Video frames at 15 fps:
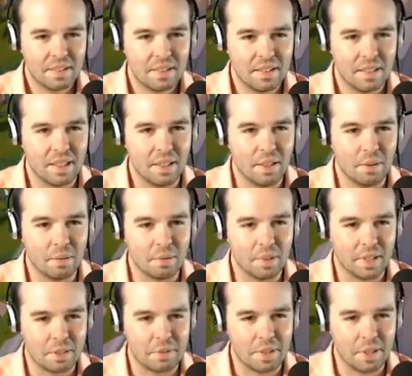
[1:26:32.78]
Oh, I
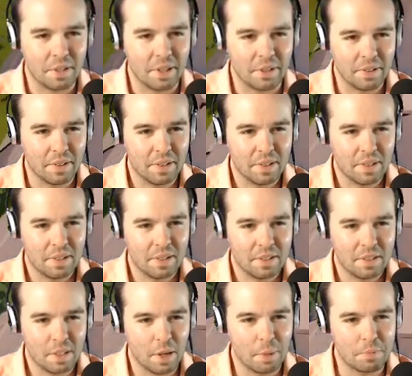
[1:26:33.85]
guess we go now.
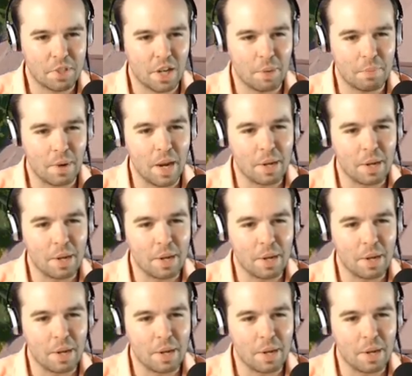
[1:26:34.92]
Oh, sorry.